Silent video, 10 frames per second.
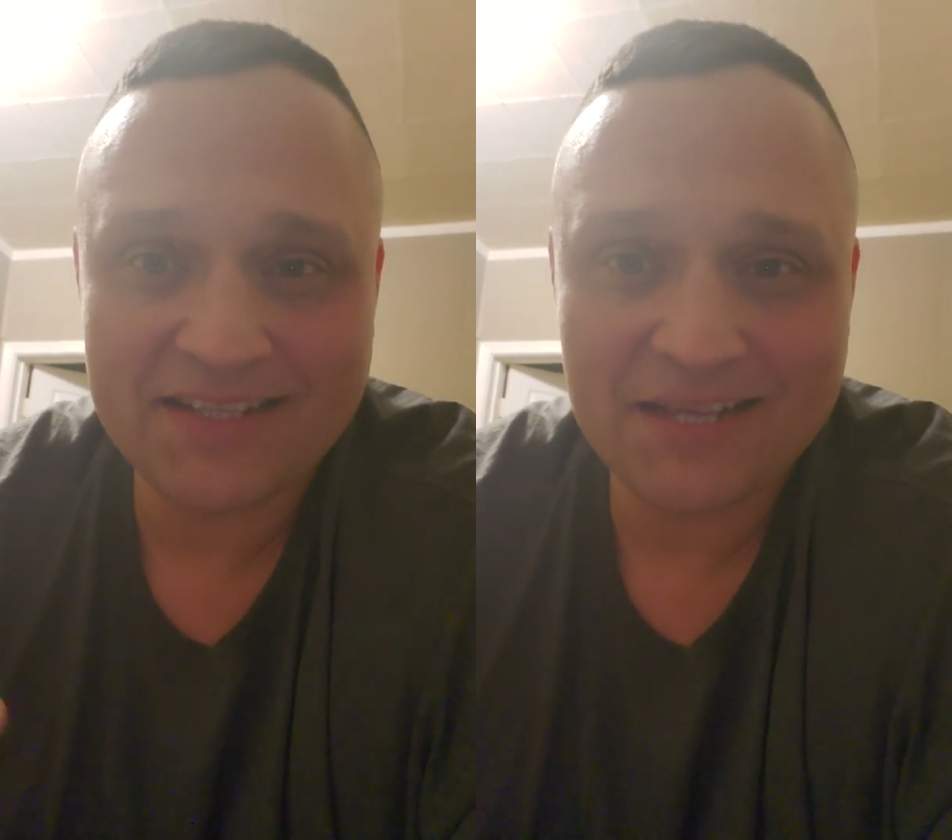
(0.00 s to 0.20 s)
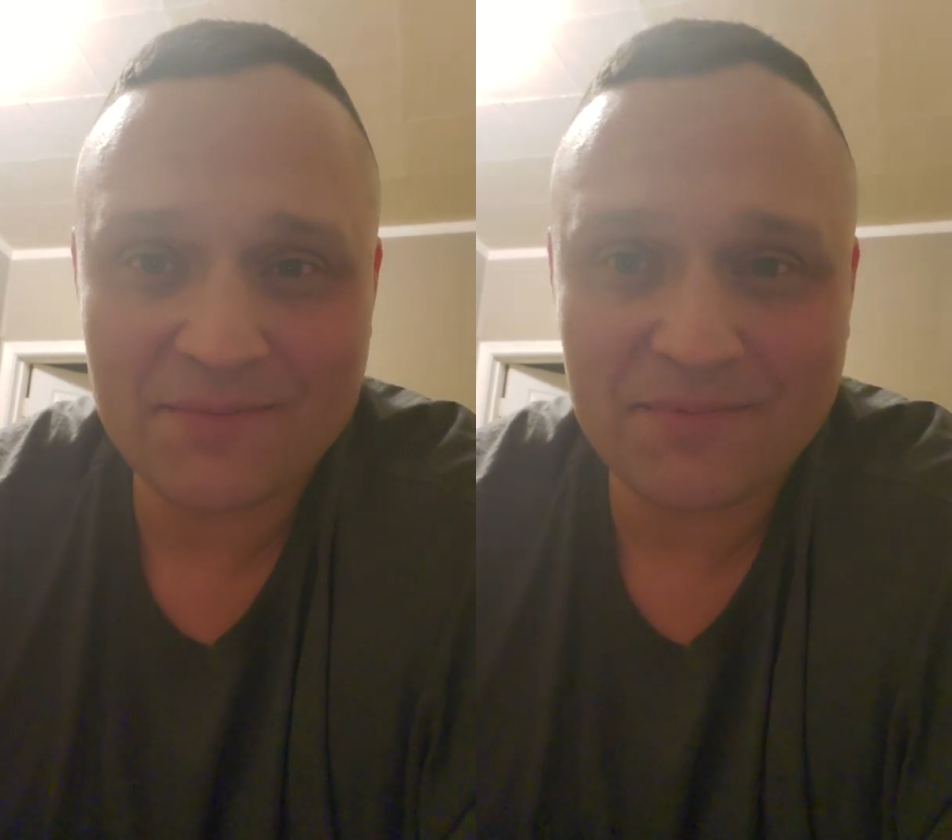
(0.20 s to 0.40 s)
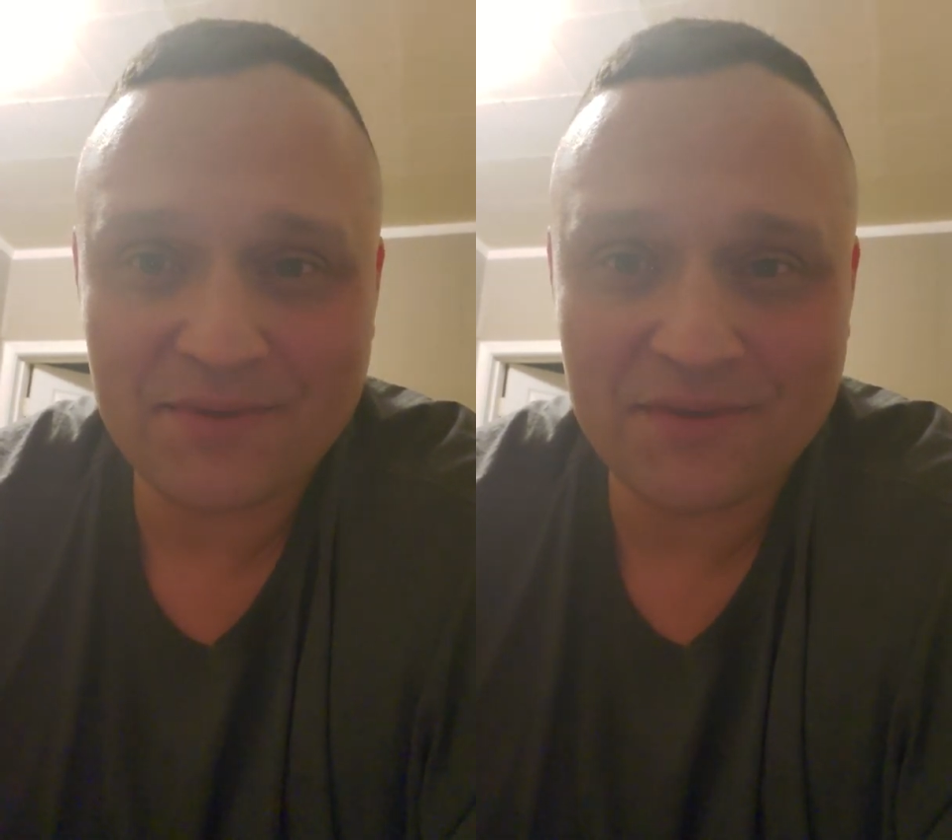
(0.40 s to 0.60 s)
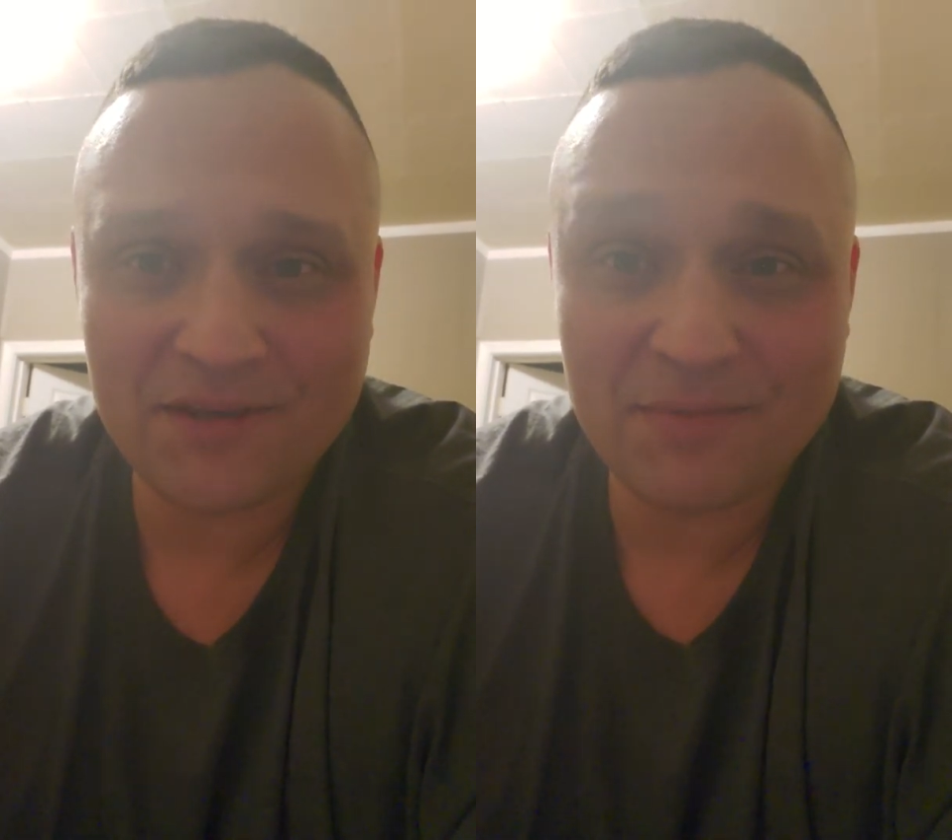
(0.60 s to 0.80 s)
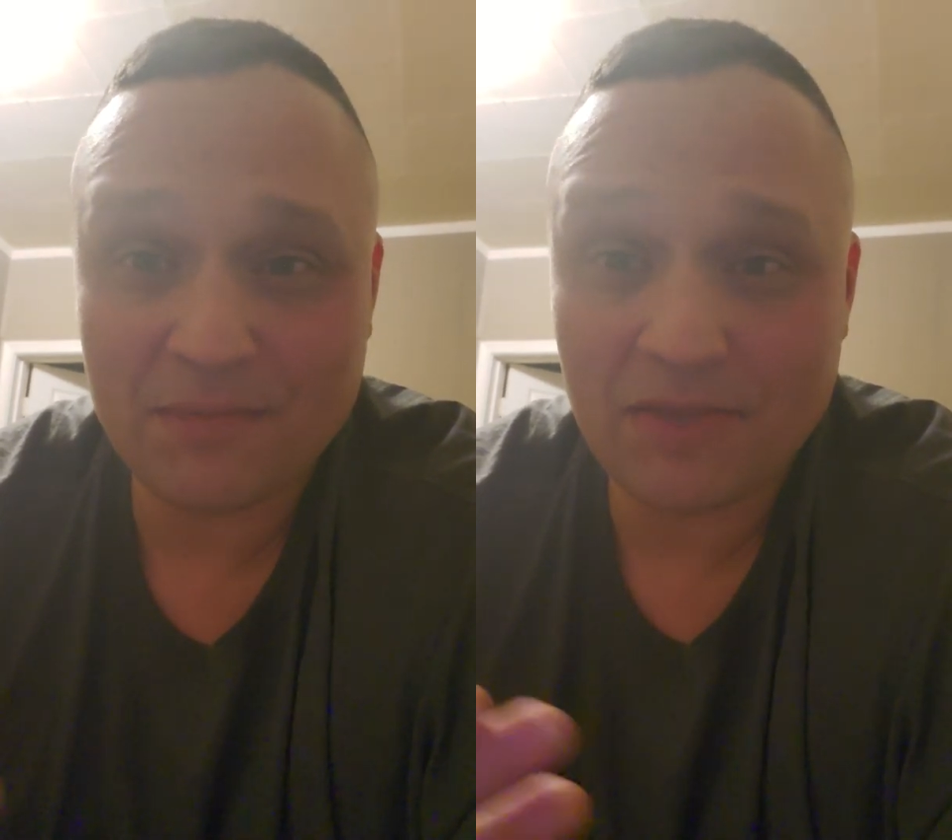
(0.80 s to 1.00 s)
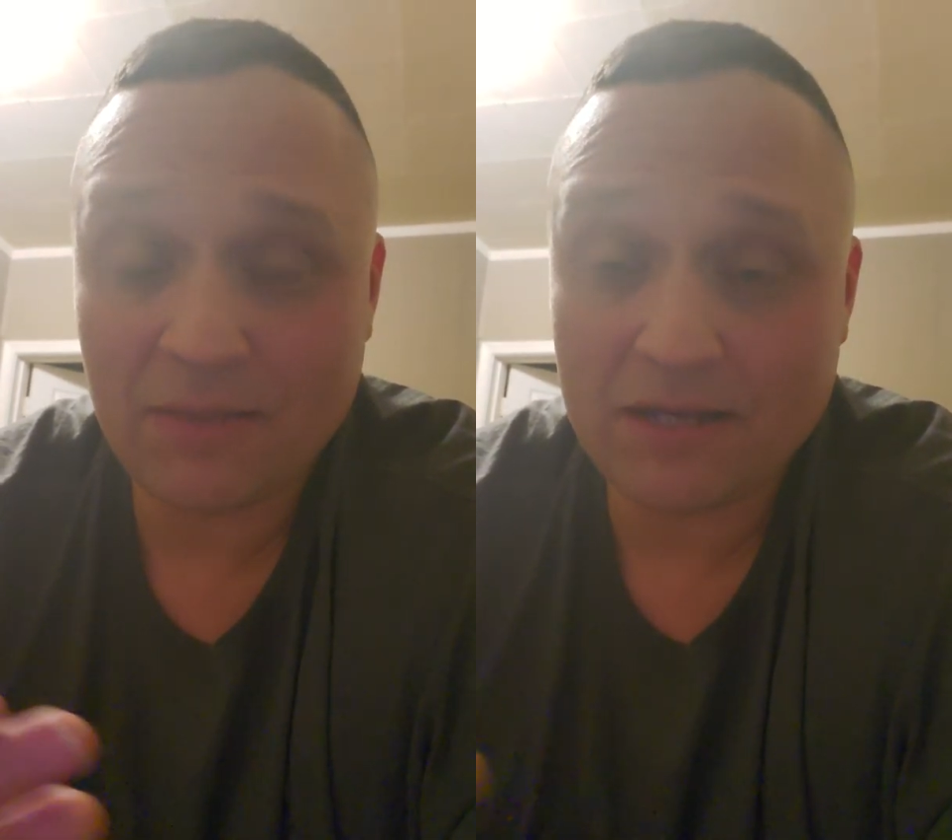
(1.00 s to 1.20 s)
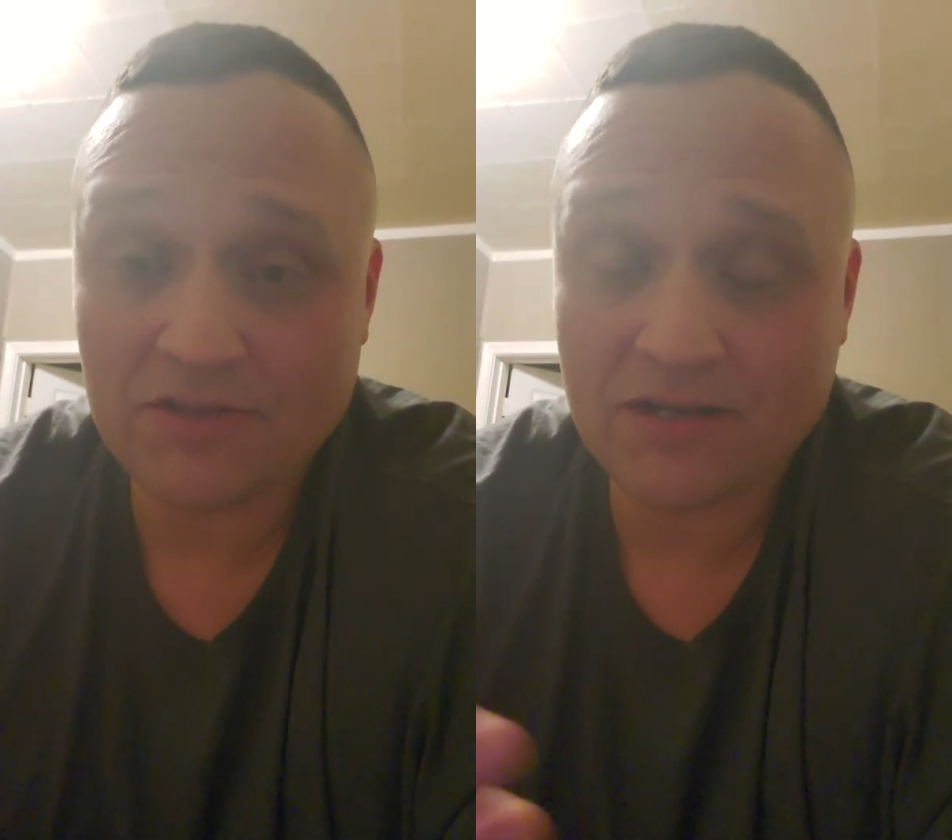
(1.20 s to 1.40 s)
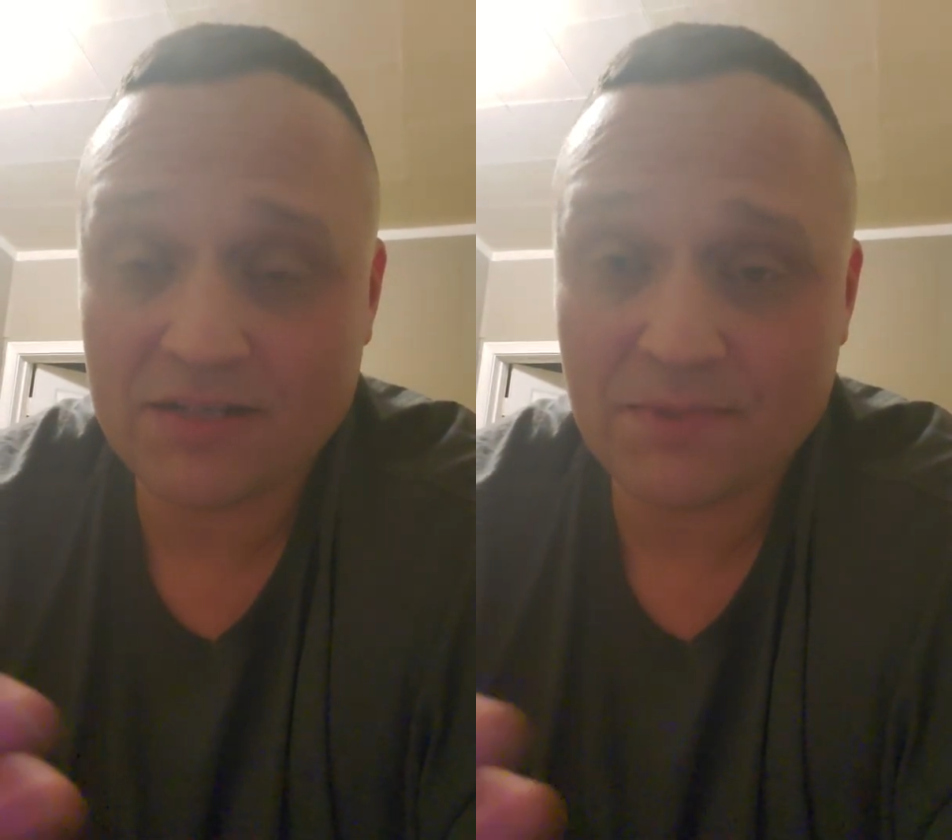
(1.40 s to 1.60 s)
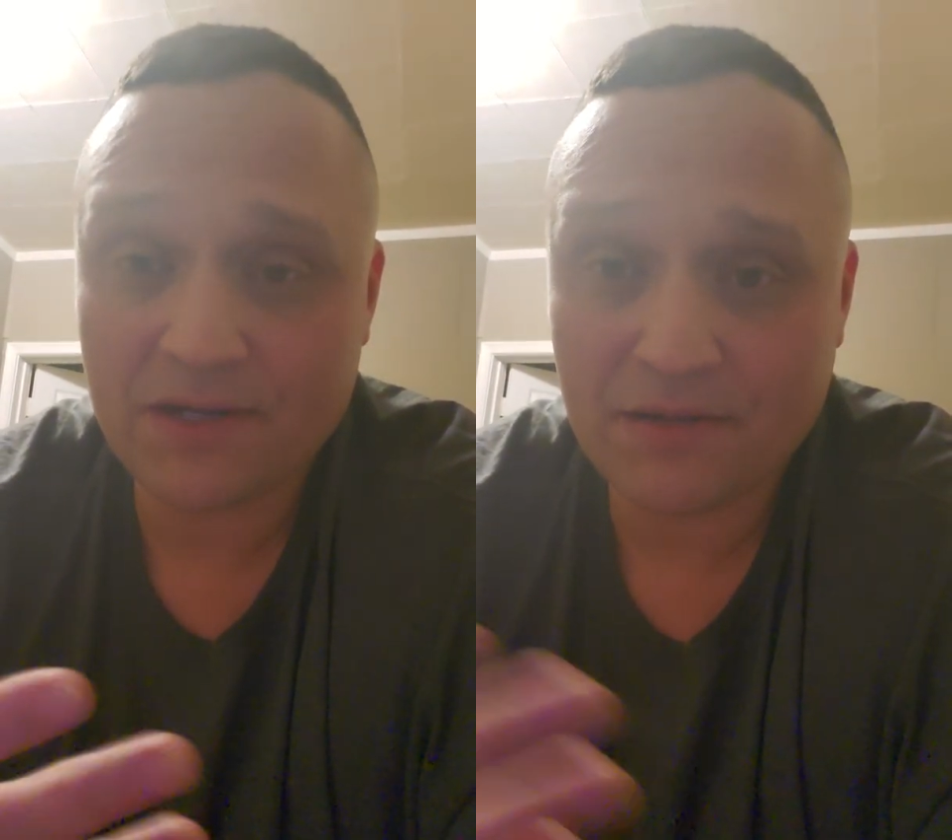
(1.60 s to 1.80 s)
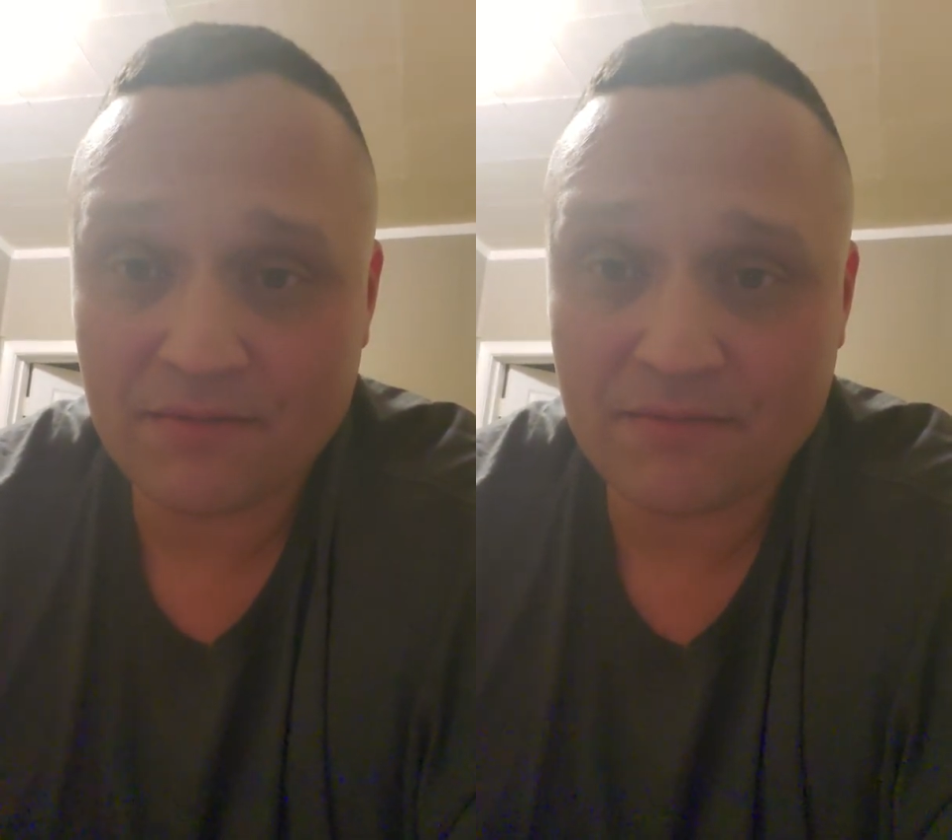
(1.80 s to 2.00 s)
step, they may try to spin it,